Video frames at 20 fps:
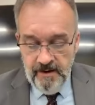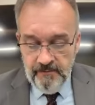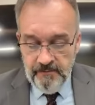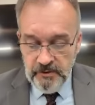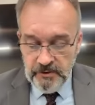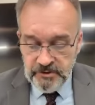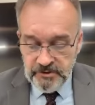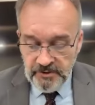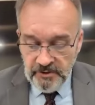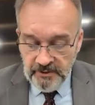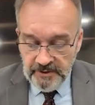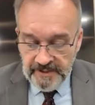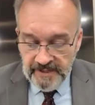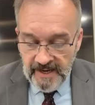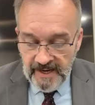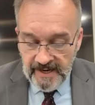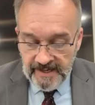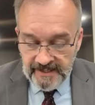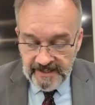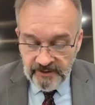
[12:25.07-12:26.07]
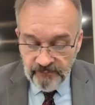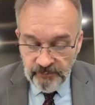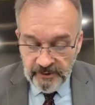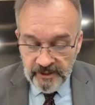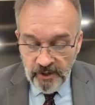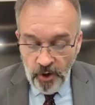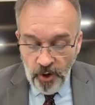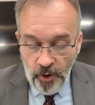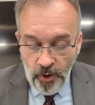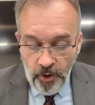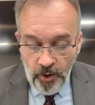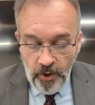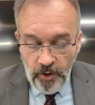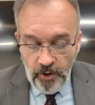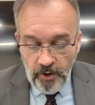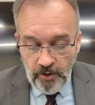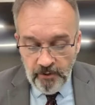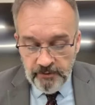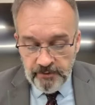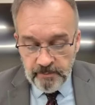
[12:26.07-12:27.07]
Verse 39 And when
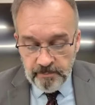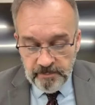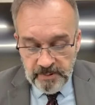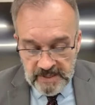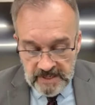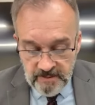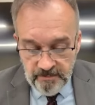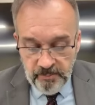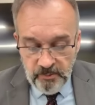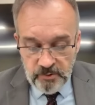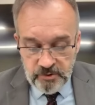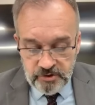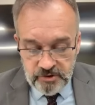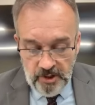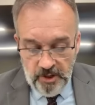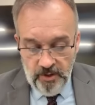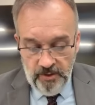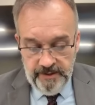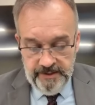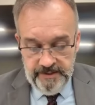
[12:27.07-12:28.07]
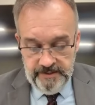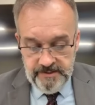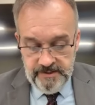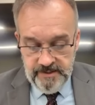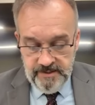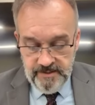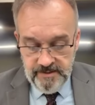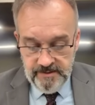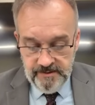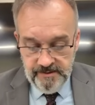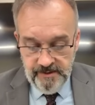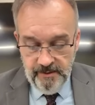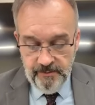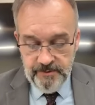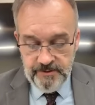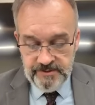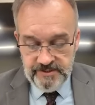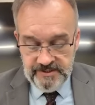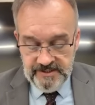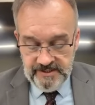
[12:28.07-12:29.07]
all the people saw it,
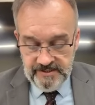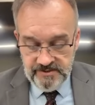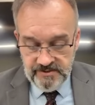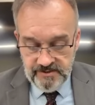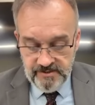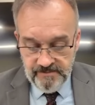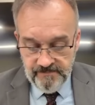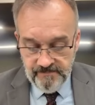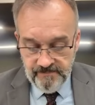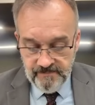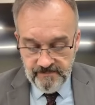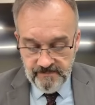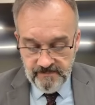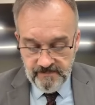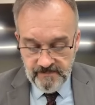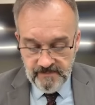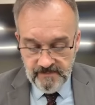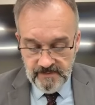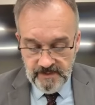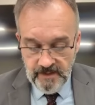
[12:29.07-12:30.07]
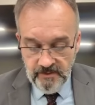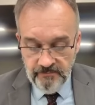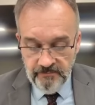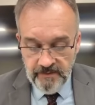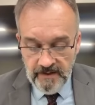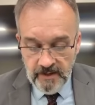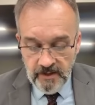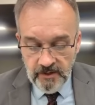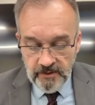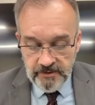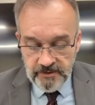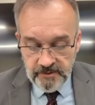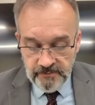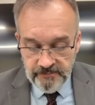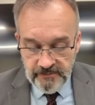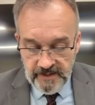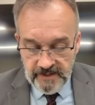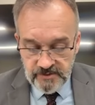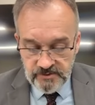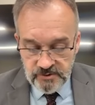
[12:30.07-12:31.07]
notice this, they fell on their
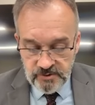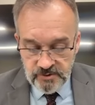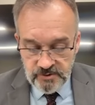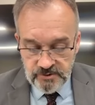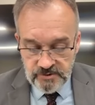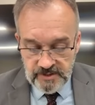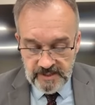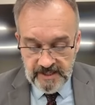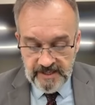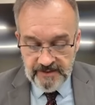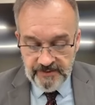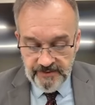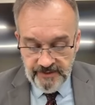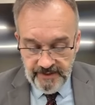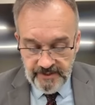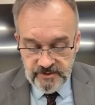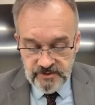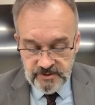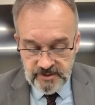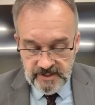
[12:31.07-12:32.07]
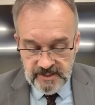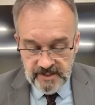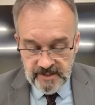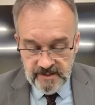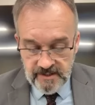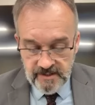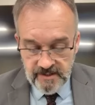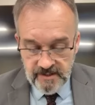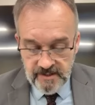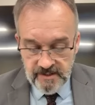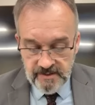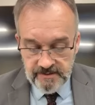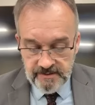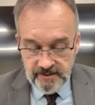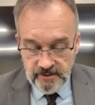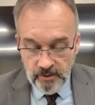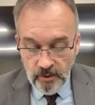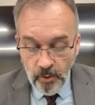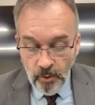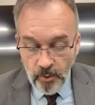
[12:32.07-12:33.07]
faces and they said,
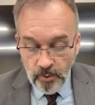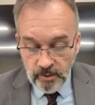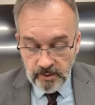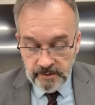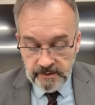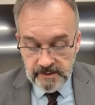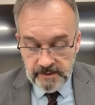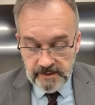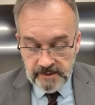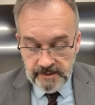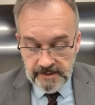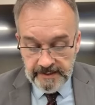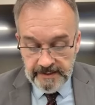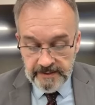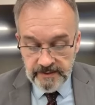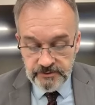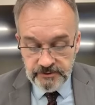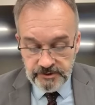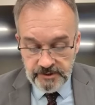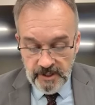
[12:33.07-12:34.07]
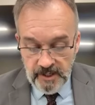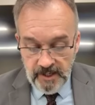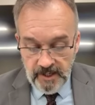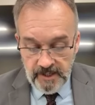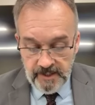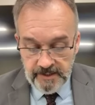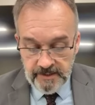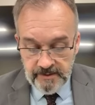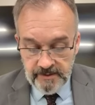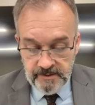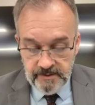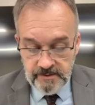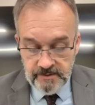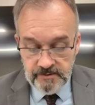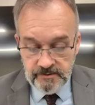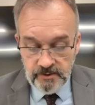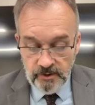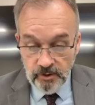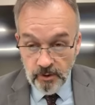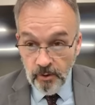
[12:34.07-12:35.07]
The Lord, He is God.
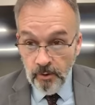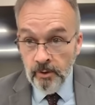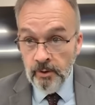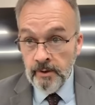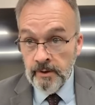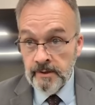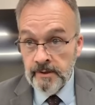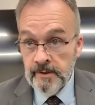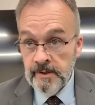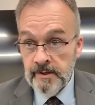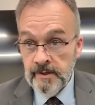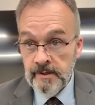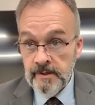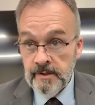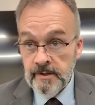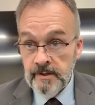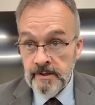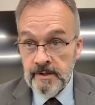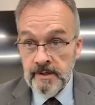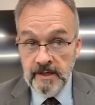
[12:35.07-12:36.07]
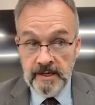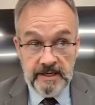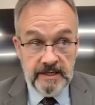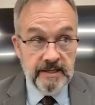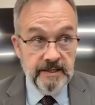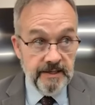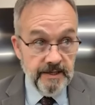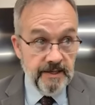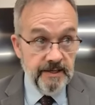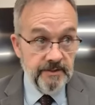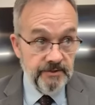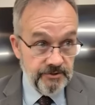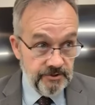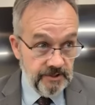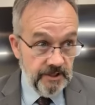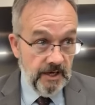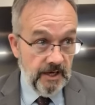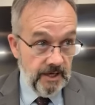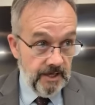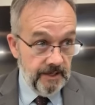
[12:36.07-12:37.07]
The Lord, He is
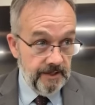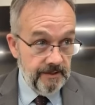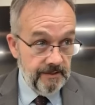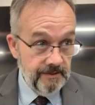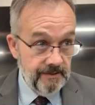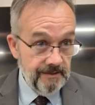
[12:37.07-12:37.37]
God.